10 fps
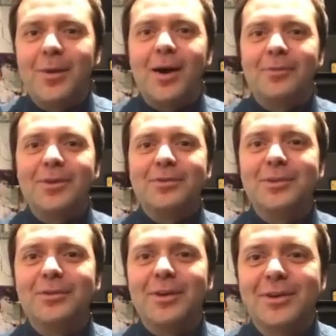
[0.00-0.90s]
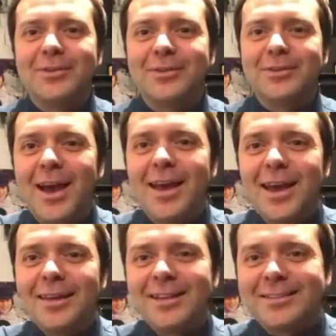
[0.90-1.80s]
Barbara of Seville. So yeah,
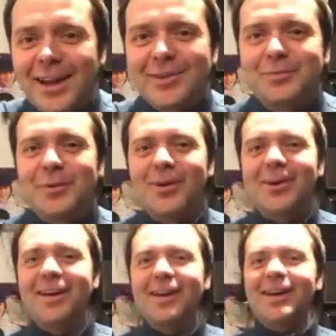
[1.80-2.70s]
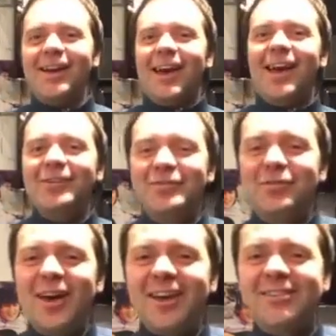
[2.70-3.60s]
your textbook
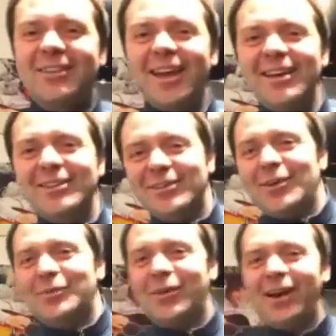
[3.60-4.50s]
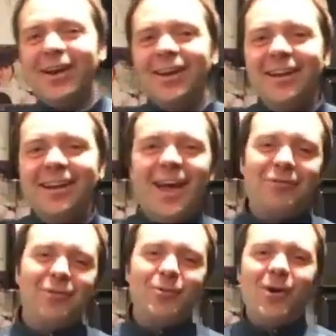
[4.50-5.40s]
first stage opera
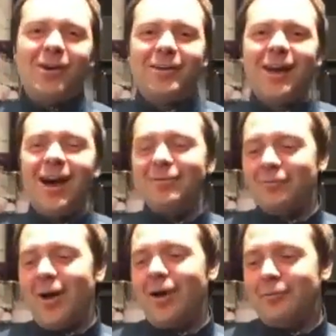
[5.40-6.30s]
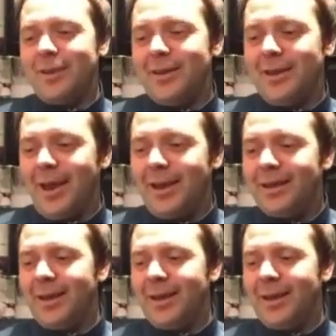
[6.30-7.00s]
level one. I've been there.